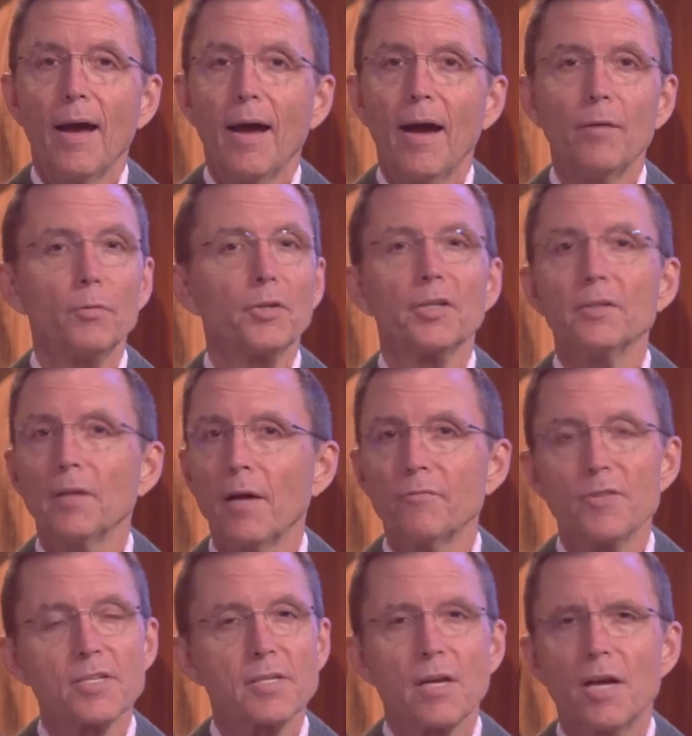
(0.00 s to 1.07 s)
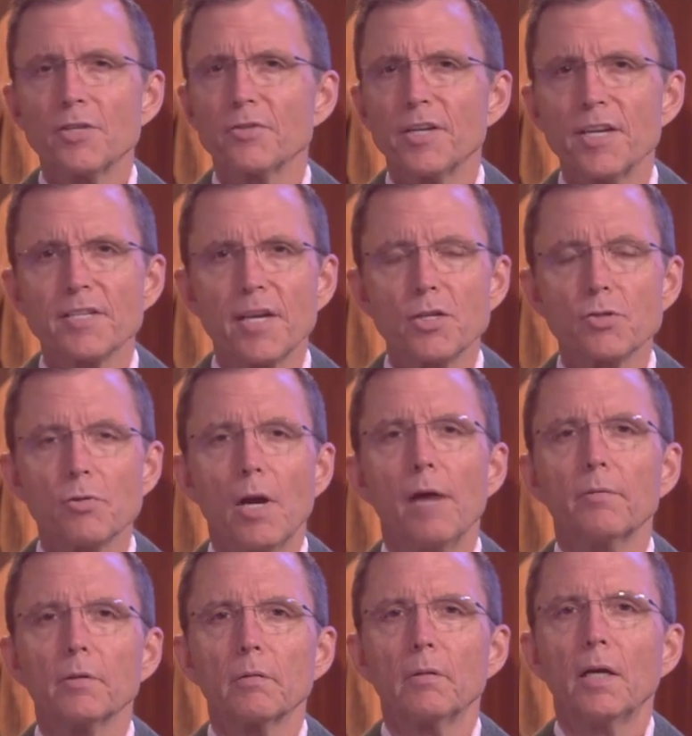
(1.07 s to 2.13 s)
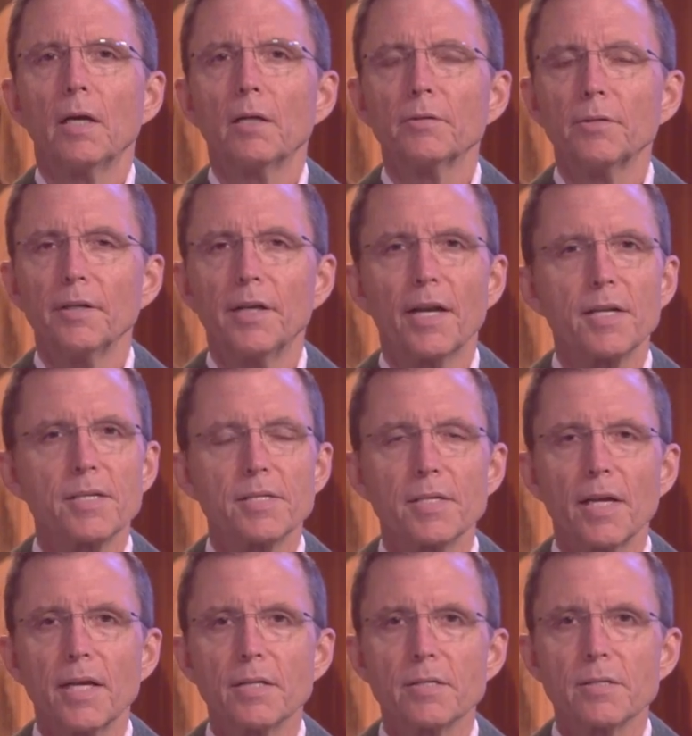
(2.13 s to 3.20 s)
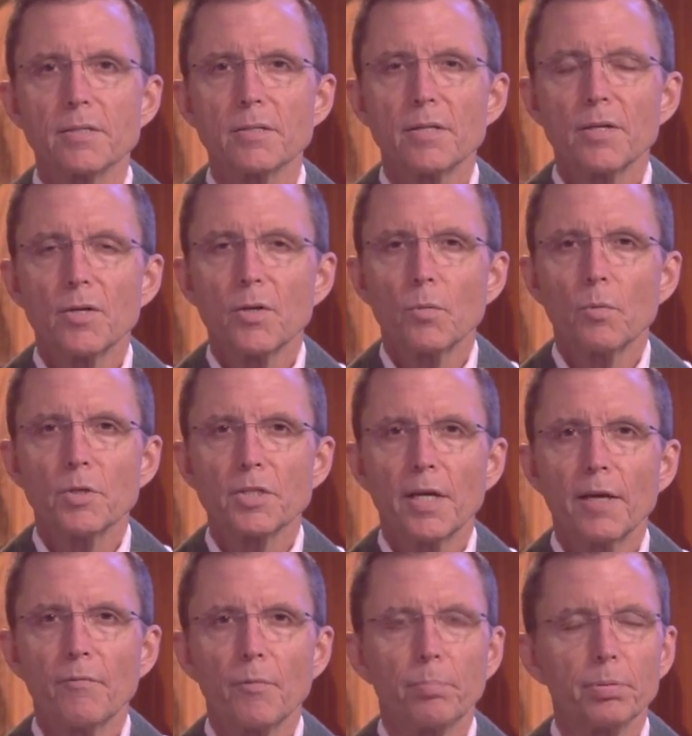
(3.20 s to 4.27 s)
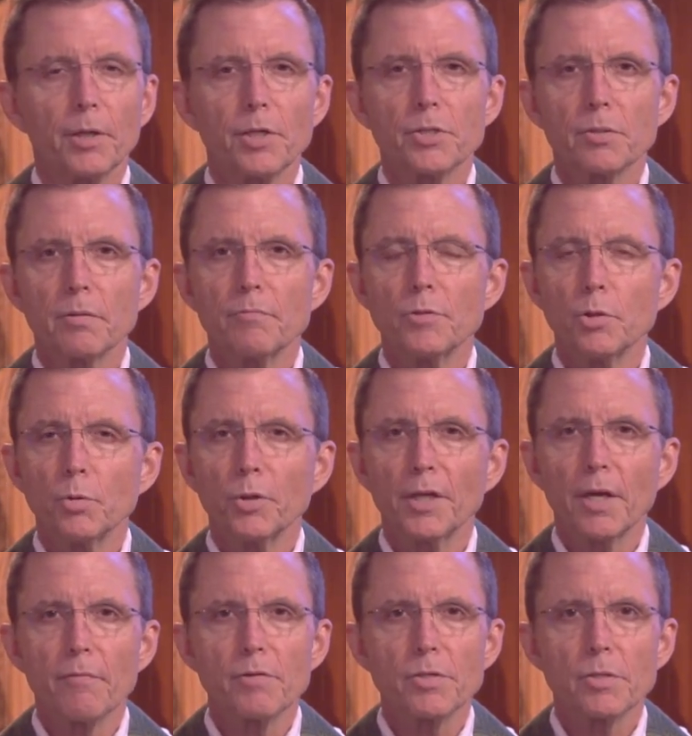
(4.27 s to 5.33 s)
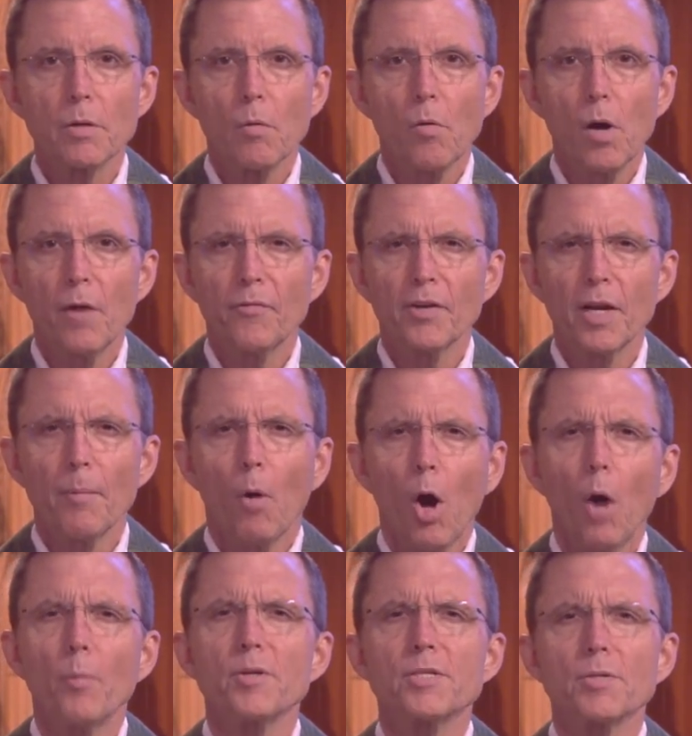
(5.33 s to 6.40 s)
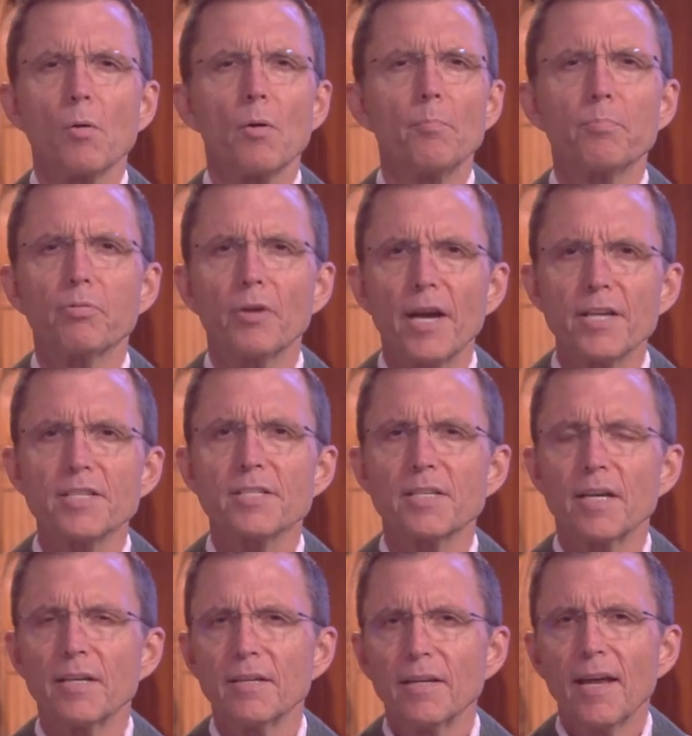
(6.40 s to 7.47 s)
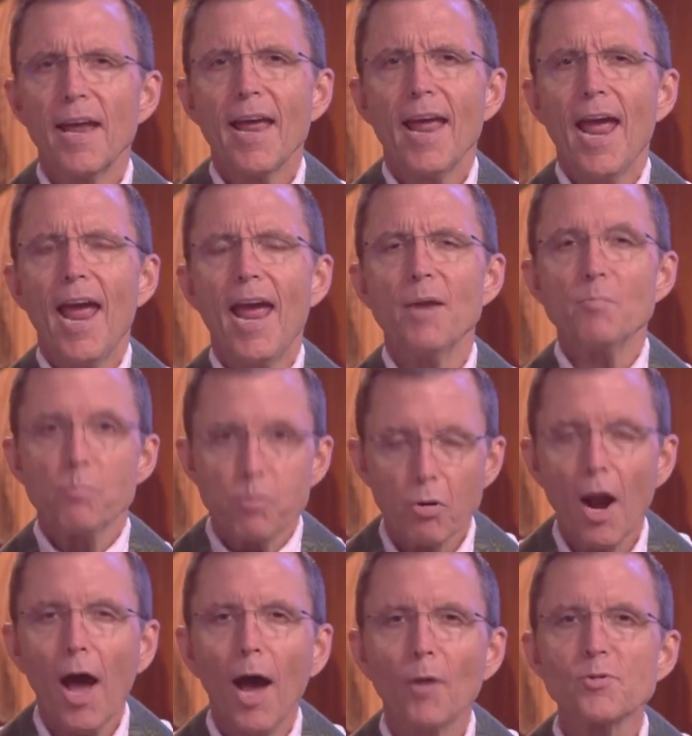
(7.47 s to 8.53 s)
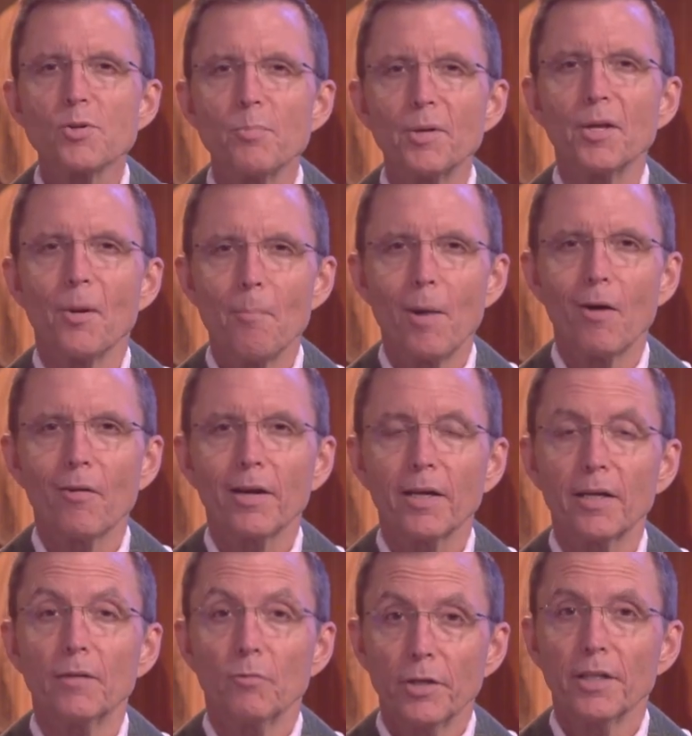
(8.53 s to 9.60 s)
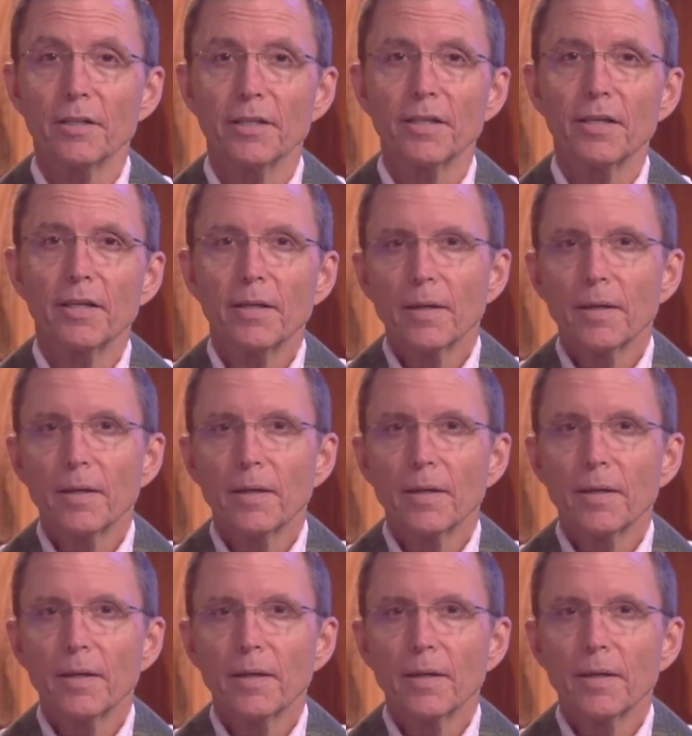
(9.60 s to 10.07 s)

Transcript: I really love this country. As I travel around the United States, which I have the pleasure of doing every so often, I'm always so impressed and proud to be an American, really.